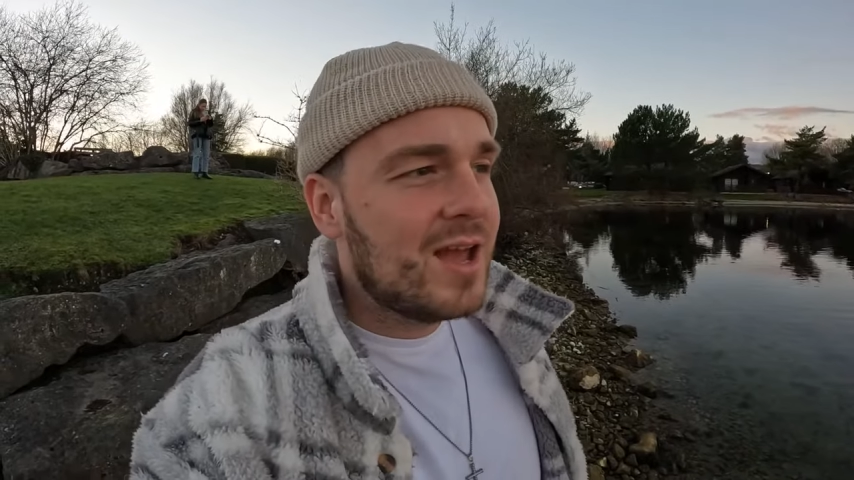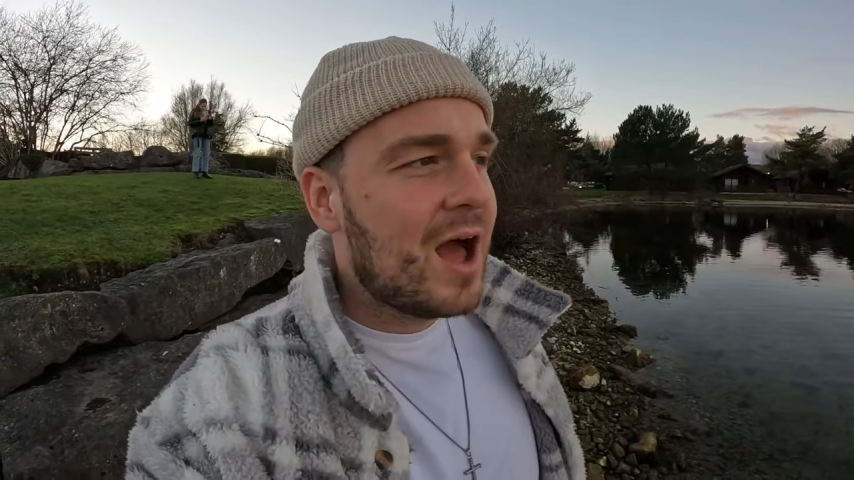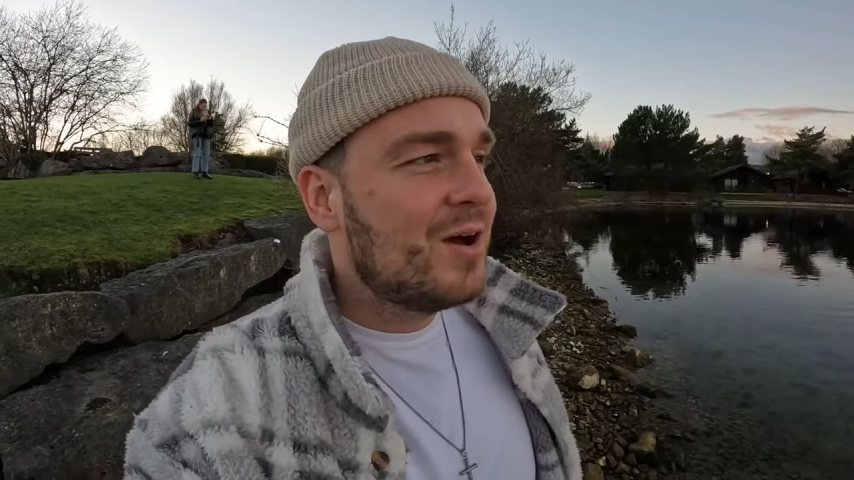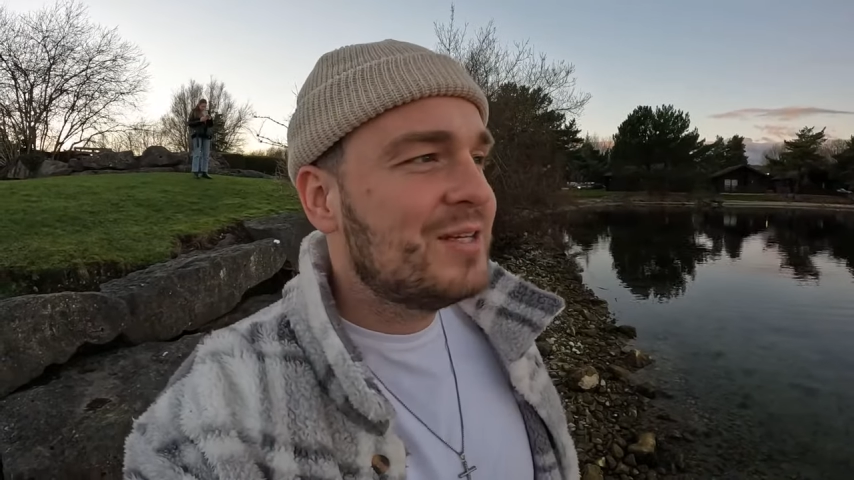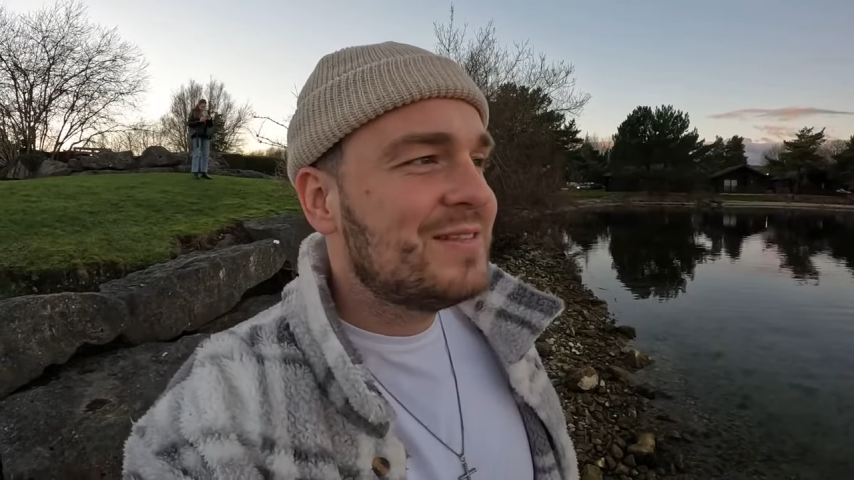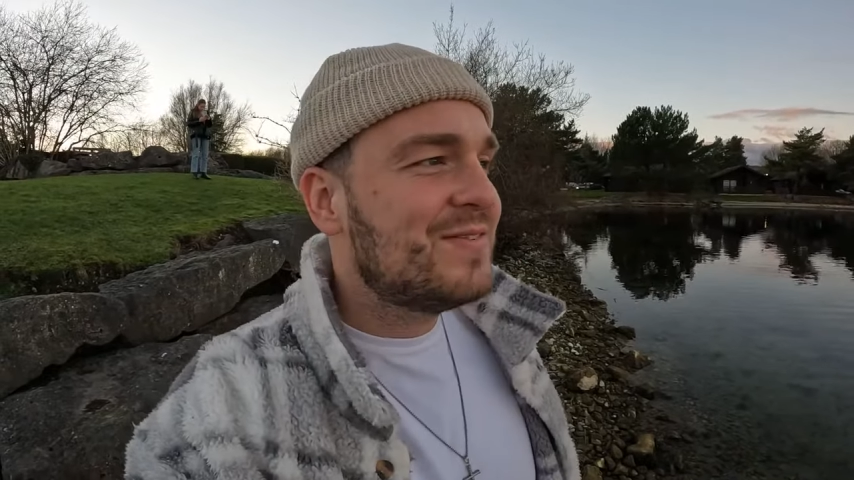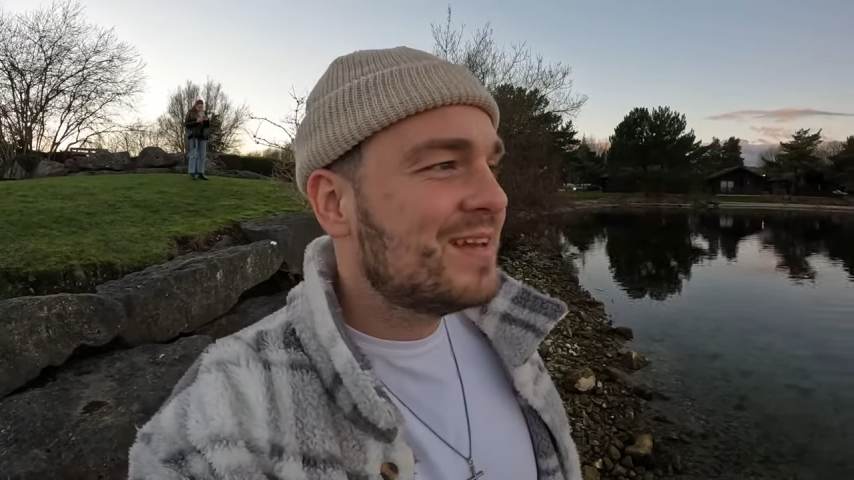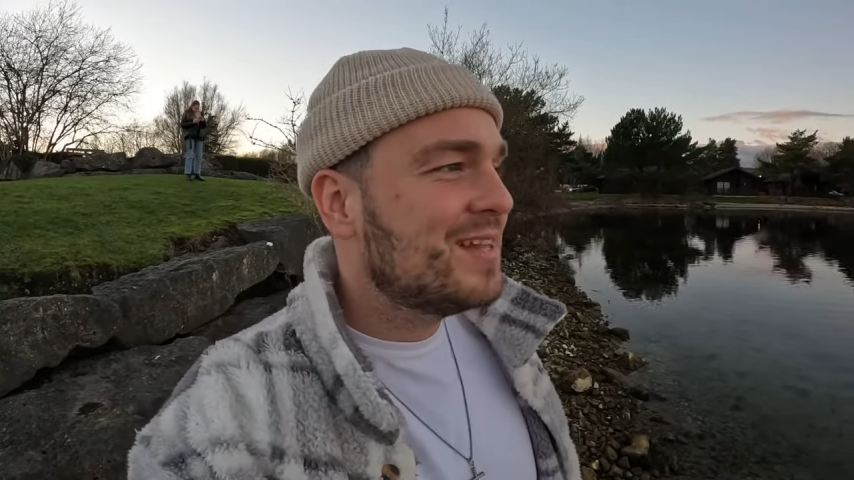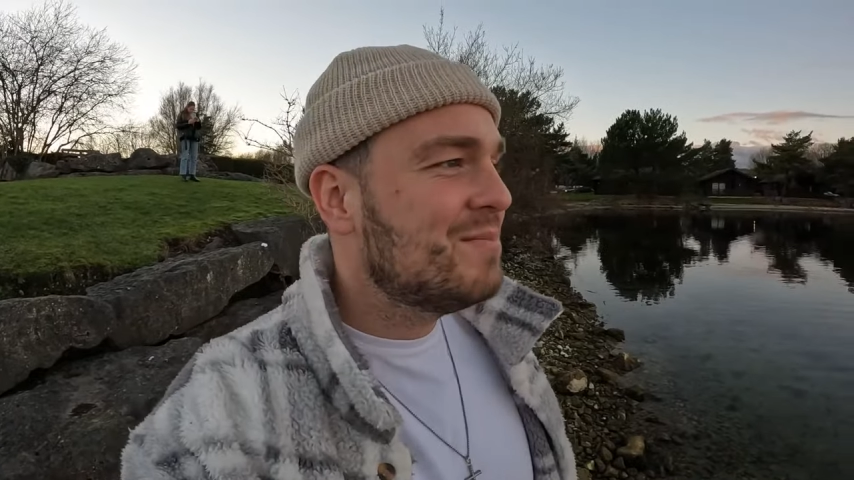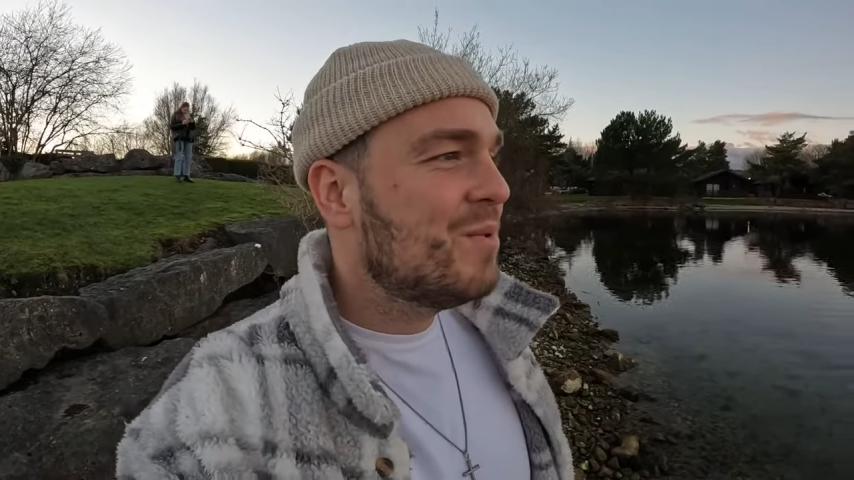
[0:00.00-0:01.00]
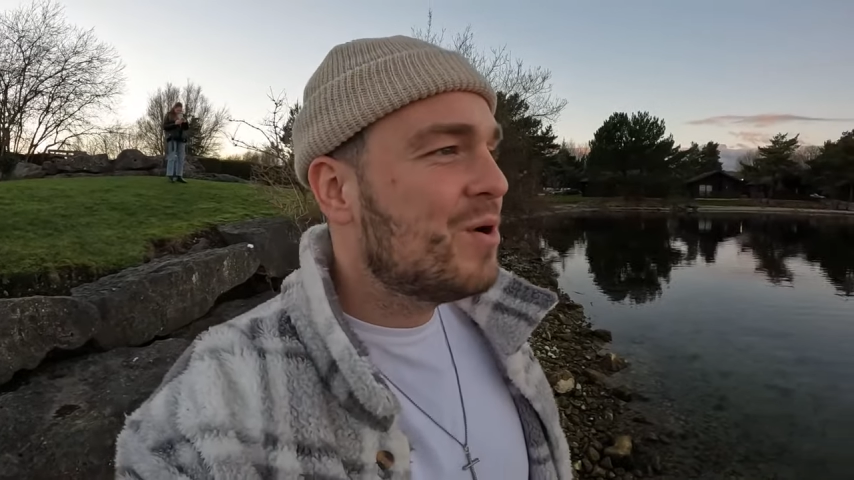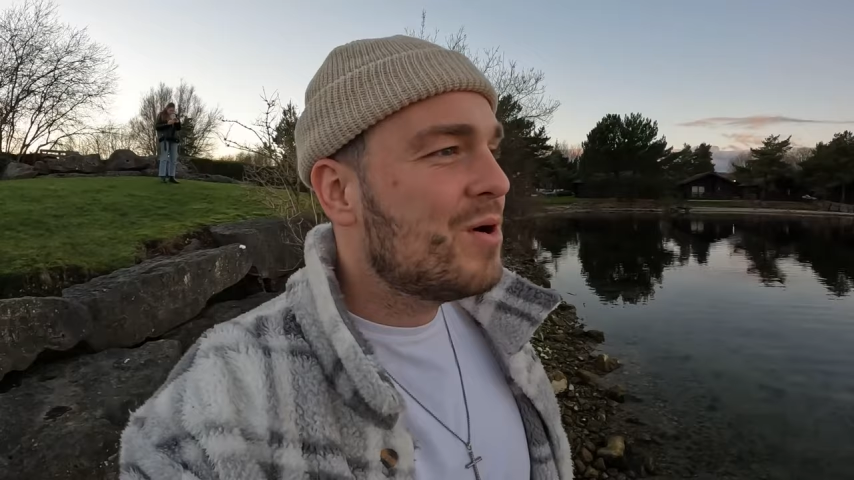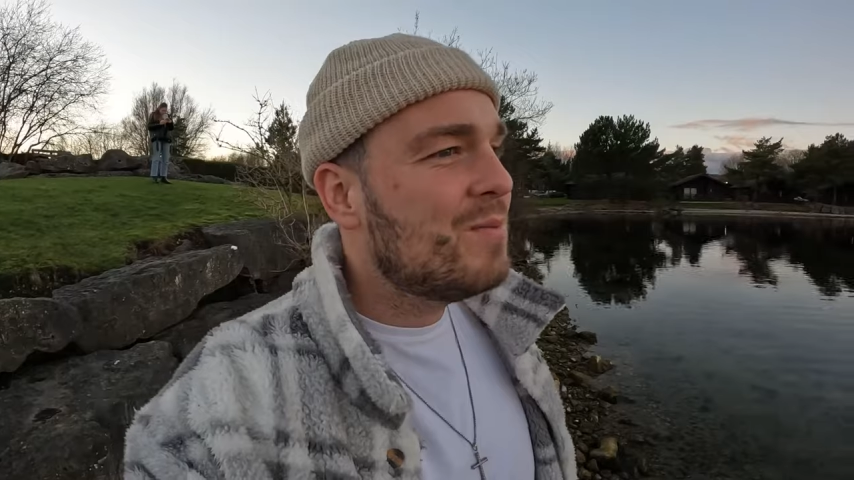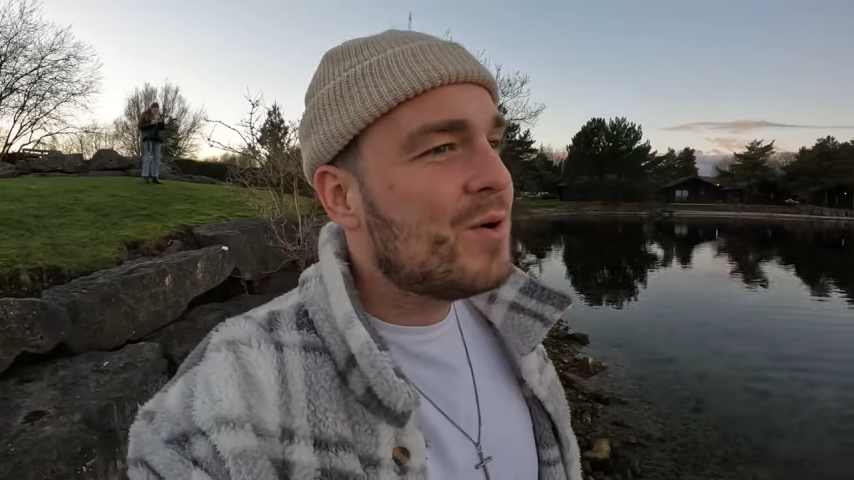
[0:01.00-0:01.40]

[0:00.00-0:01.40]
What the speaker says: I was feeling more and